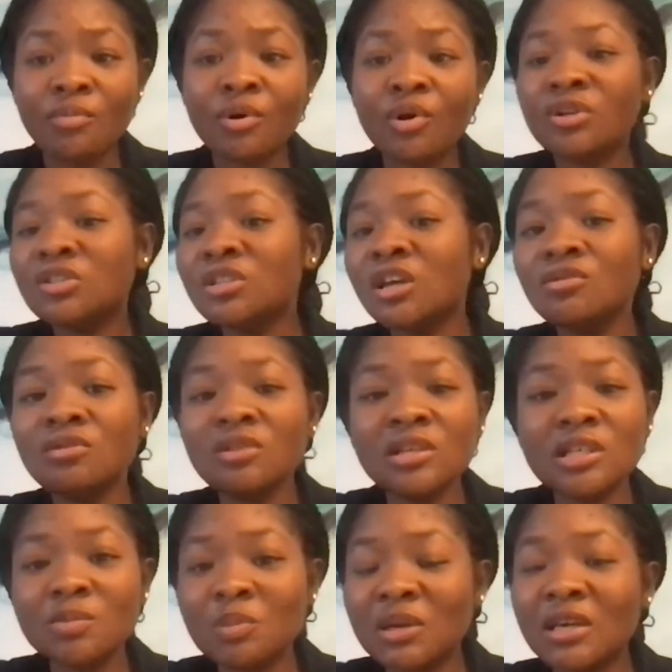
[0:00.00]
Because
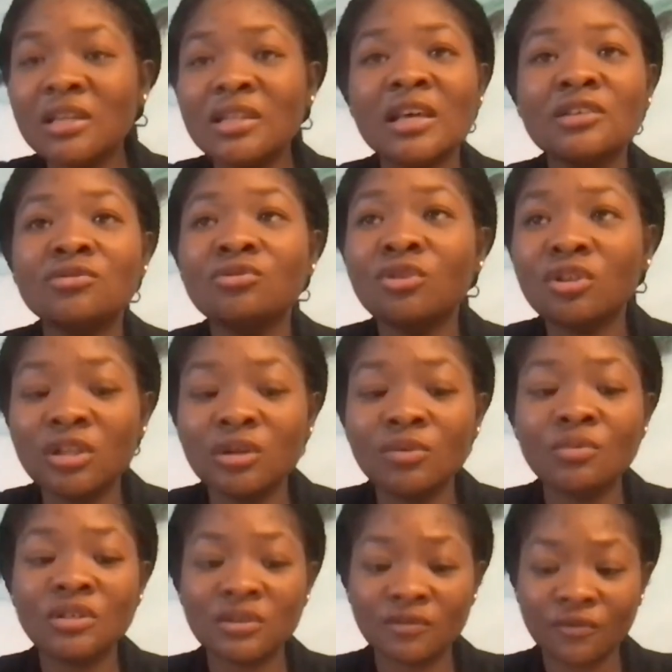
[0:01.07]
genuinely speaking, there's nothing
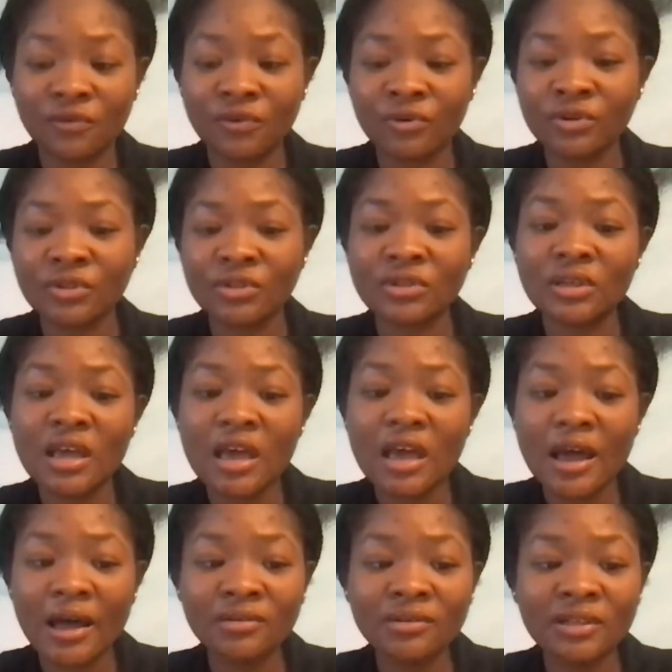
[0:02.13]
waiting for us
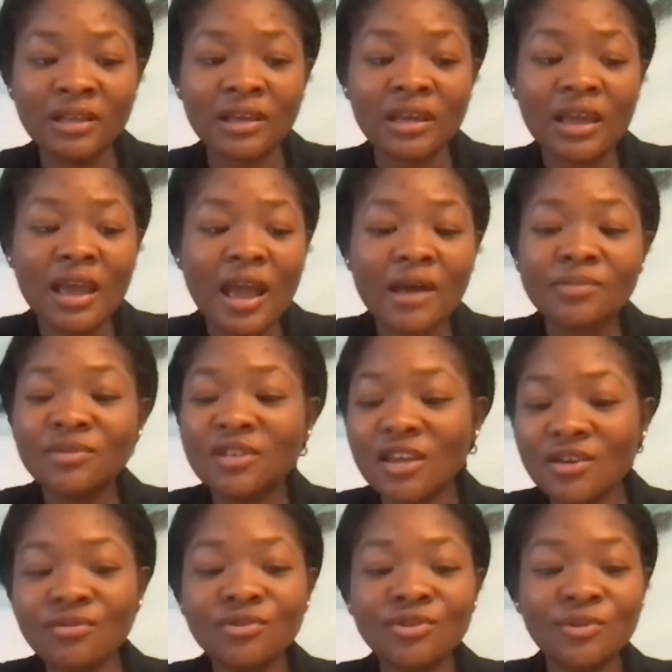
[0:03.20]
out there. I'm
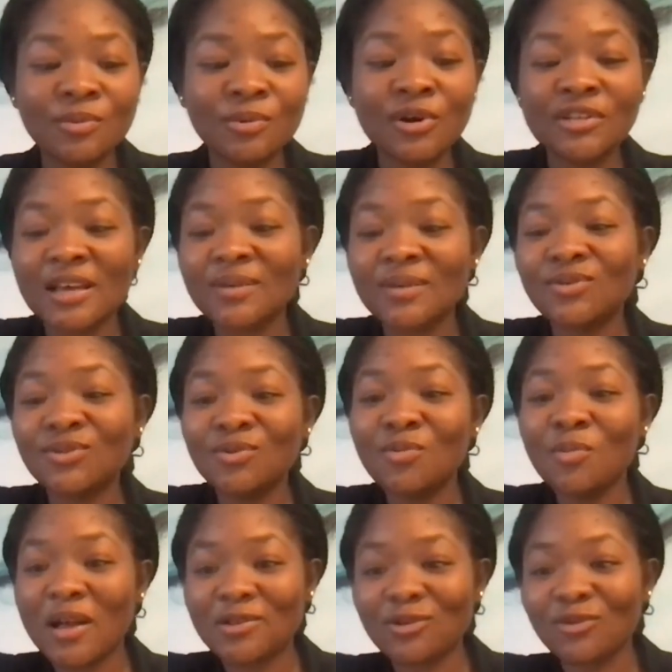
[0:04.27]
saying youth because I'm still
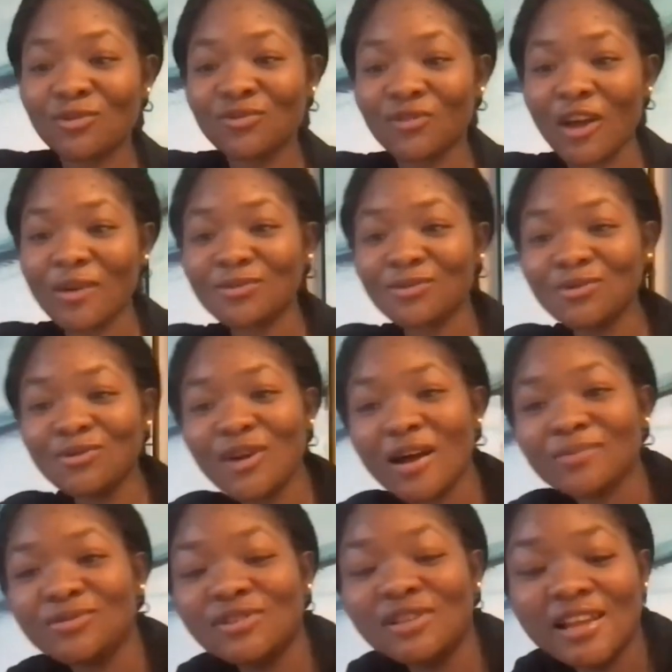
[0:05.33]

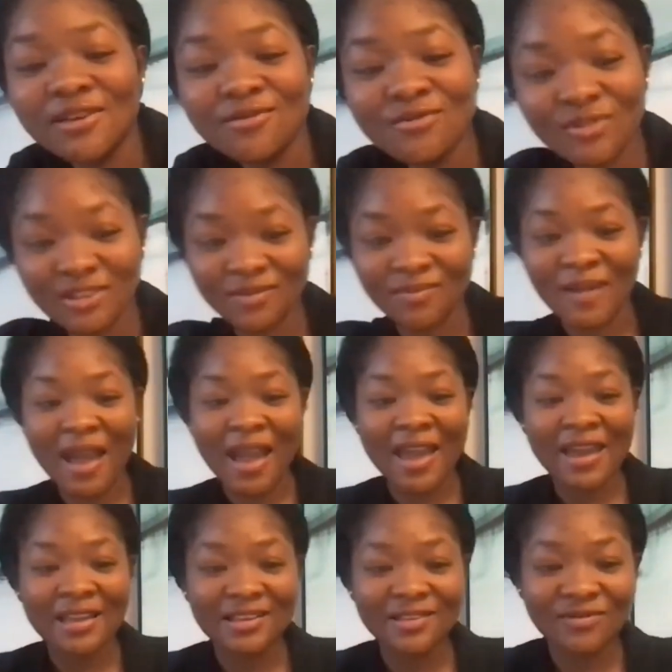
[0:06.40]
a youth in my
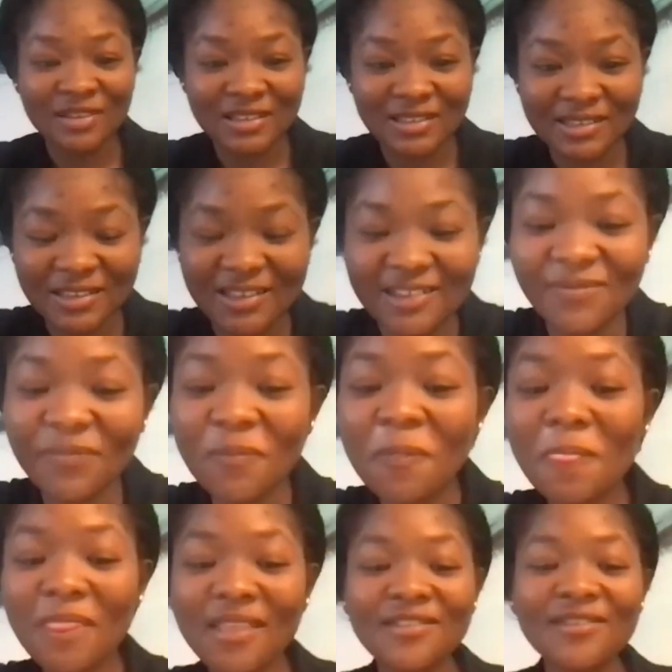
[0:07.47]
eye anyways.
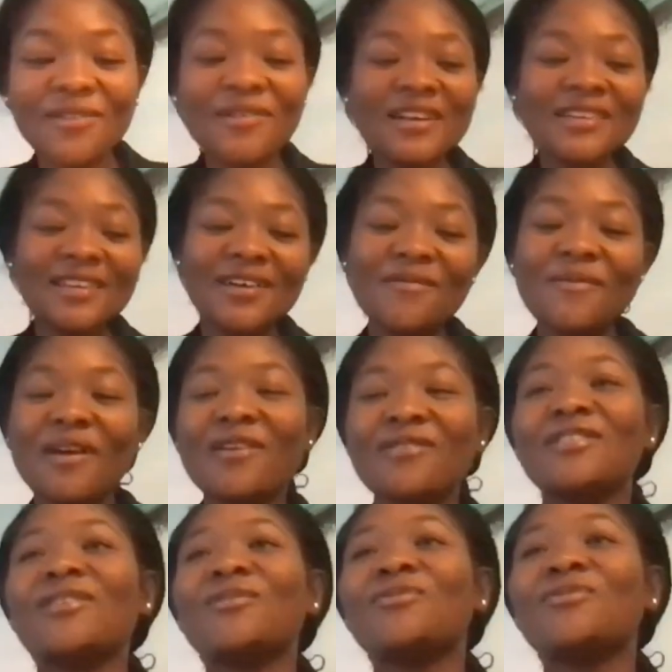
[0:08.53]
Someone said
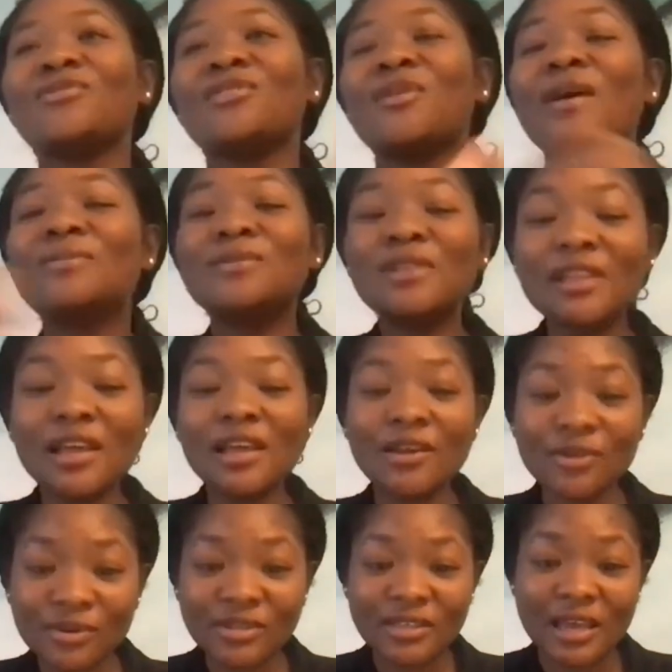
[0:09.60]
marital freedom. I'm still a
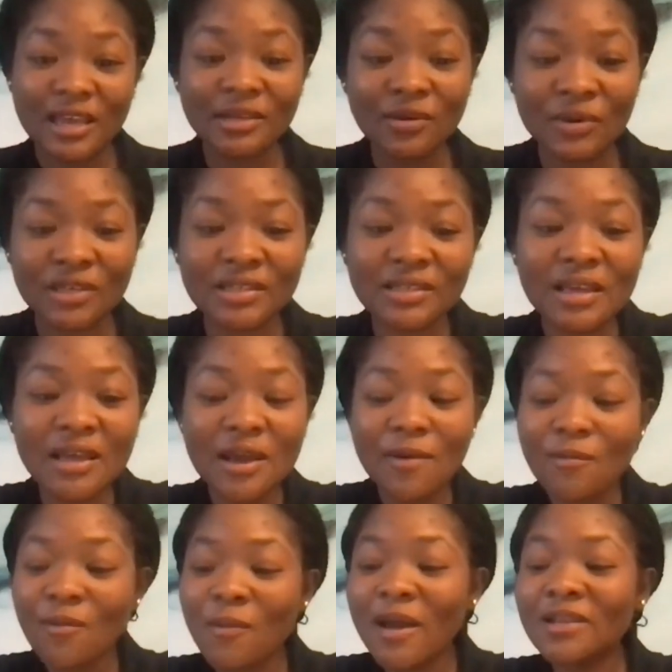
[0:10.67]
youth anyways.
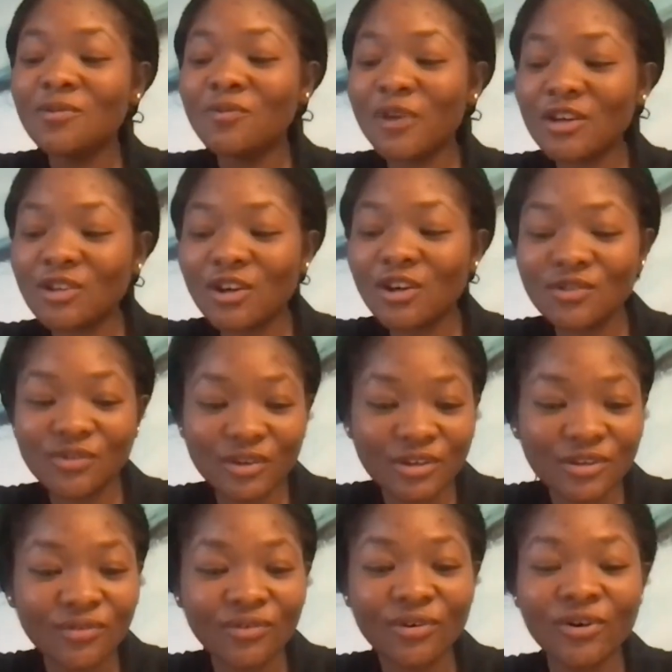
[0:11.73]
But by the precious
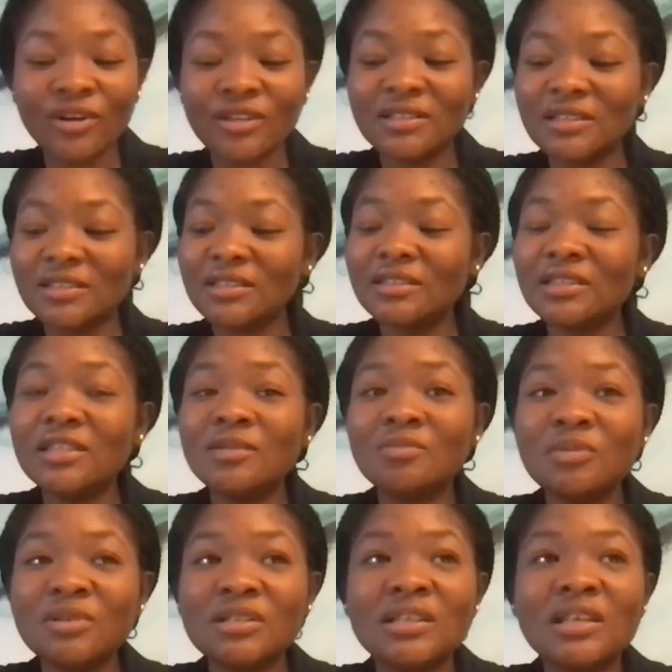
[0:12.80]
grace of God, this
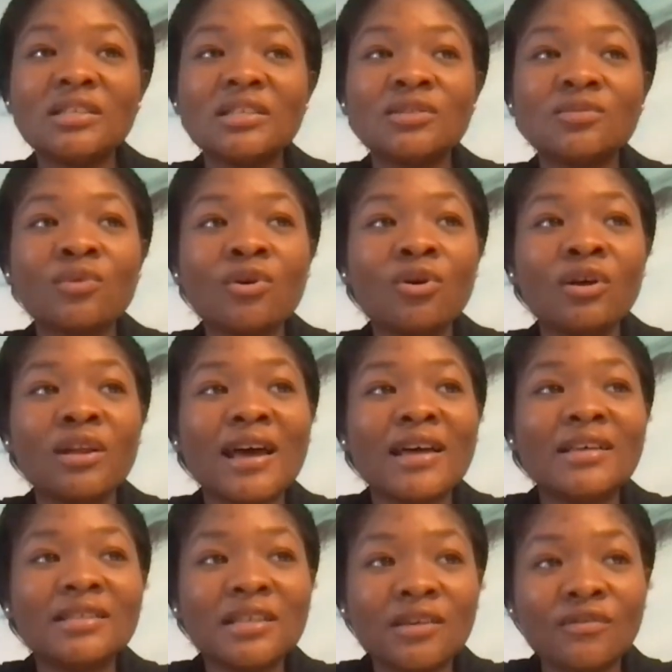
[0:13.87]
business is what God
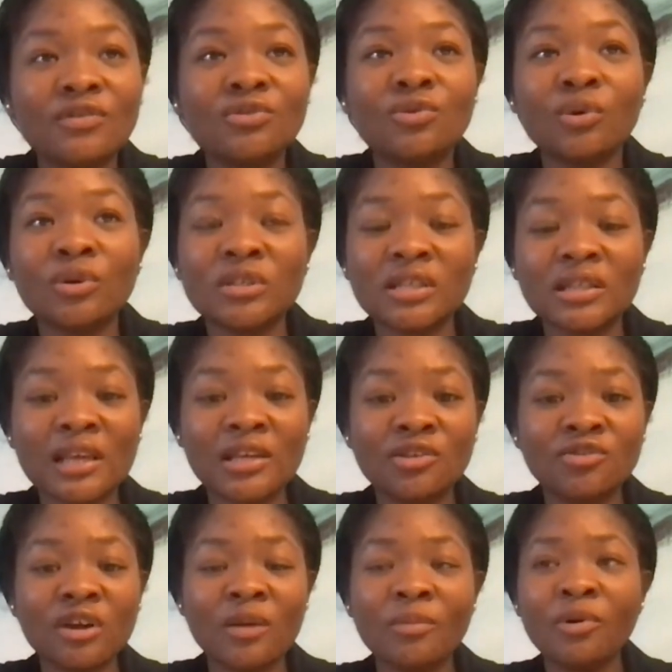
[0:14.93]
has given to us in
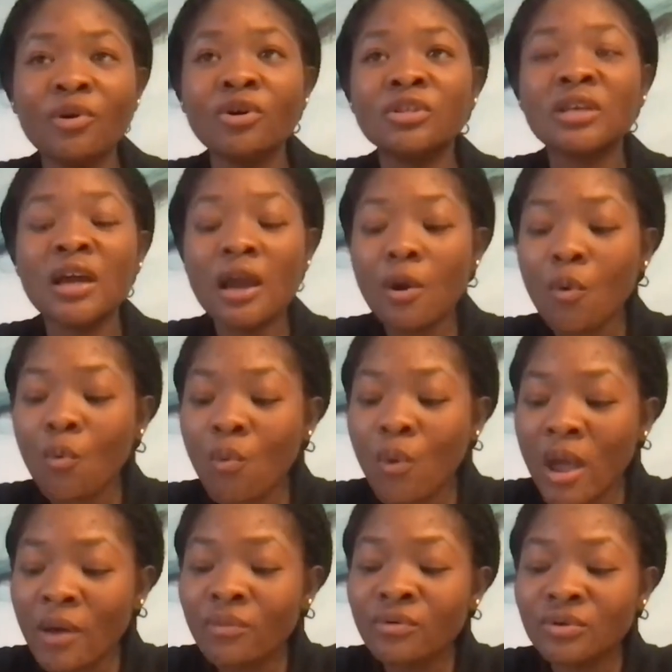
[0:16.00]
Nigeria. Because
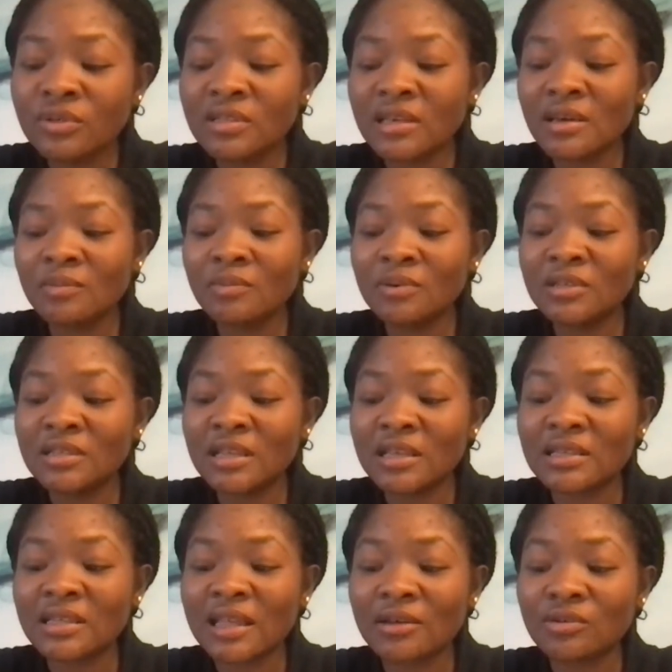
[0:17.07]
where will you see a
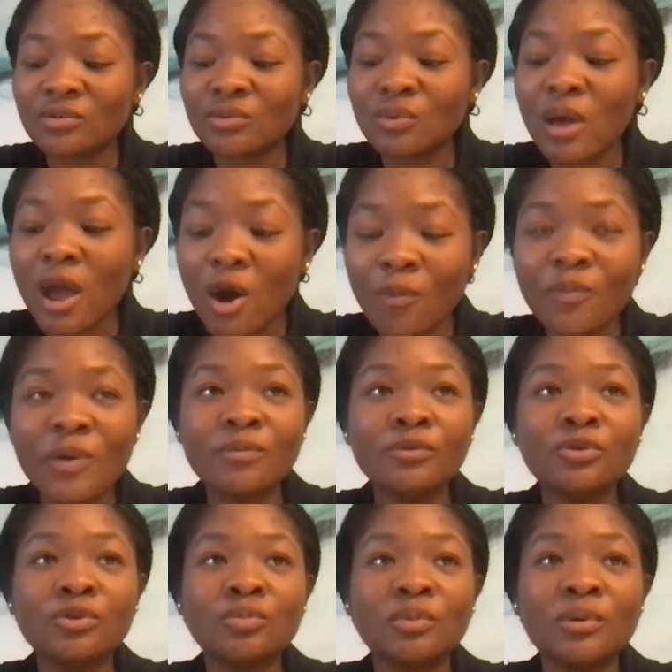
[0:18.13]
business that will help
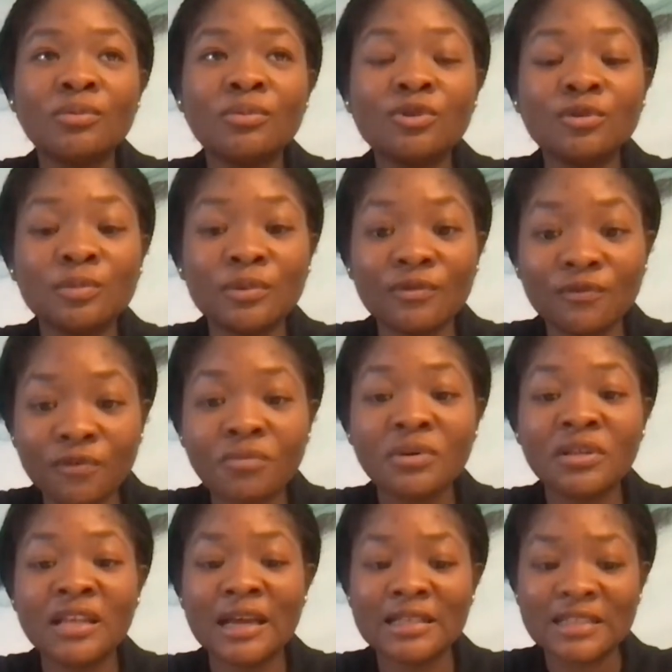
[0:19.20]
people to be able to be free
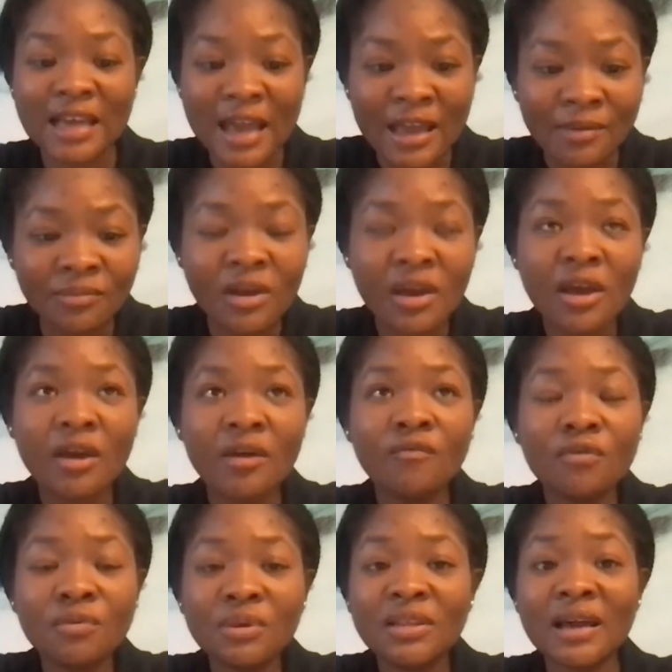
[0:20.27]
with their time,
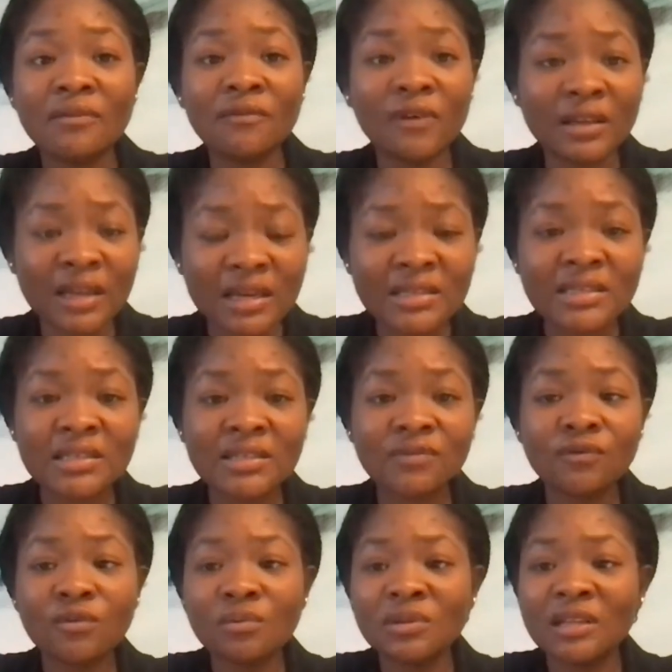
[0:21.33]
free with their finances,
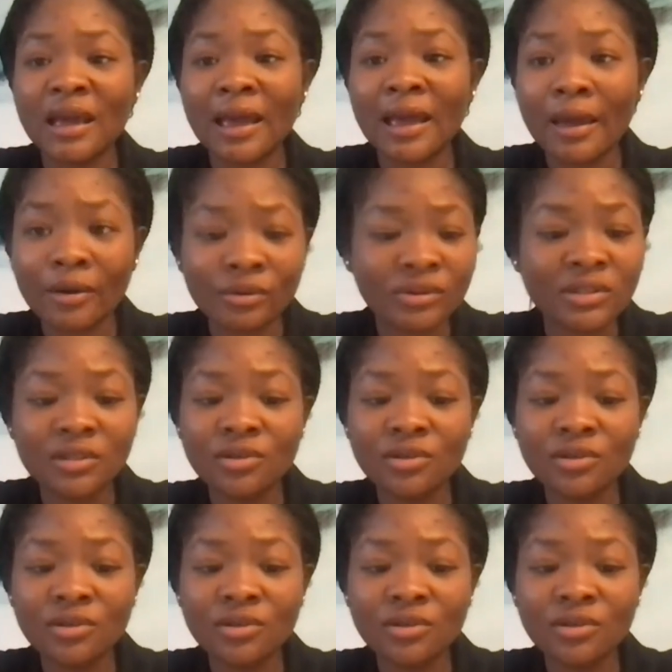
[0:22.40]
free with their health?